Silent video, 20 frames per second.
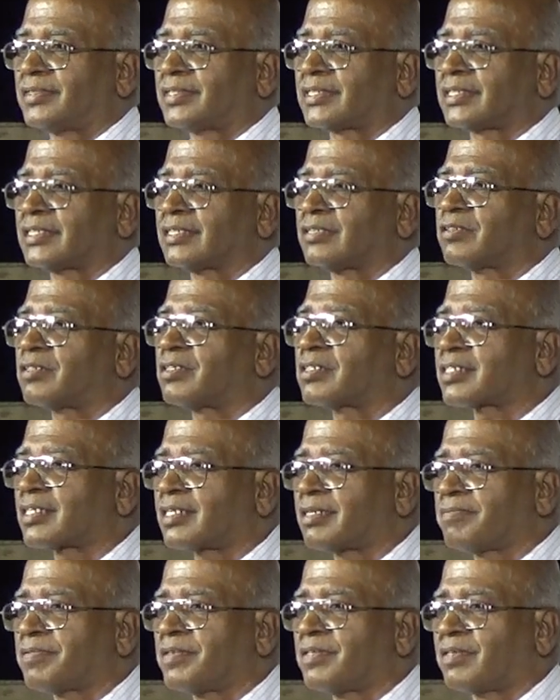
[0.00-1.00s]
those
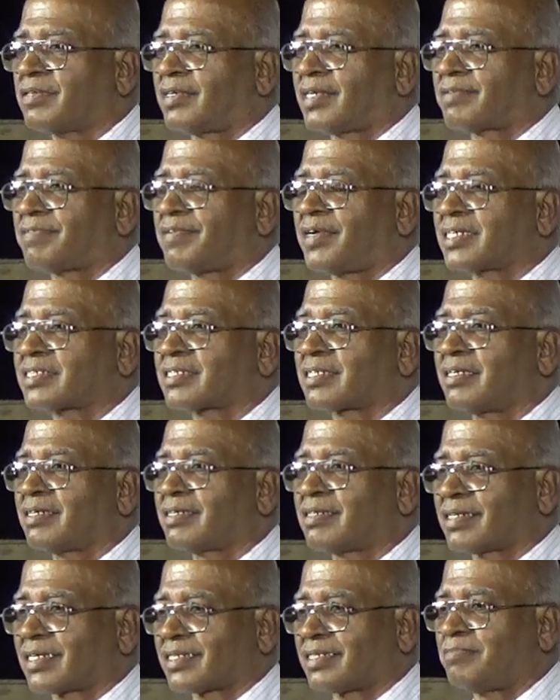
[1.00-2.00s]
of you who are
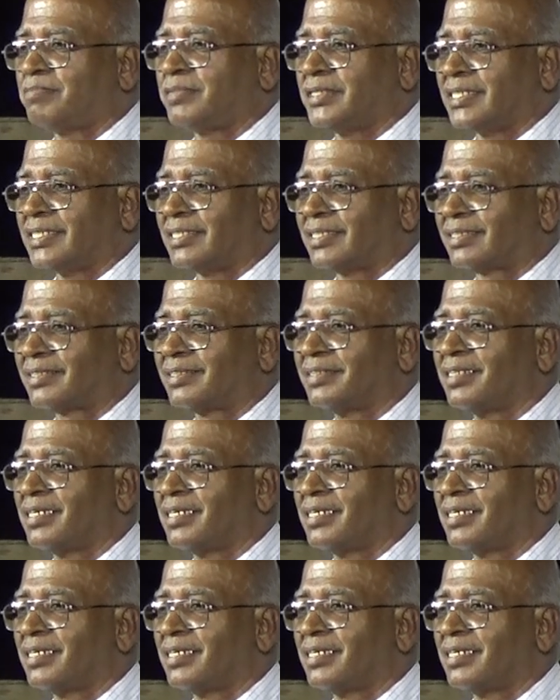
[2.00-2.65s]
fortunate to come here,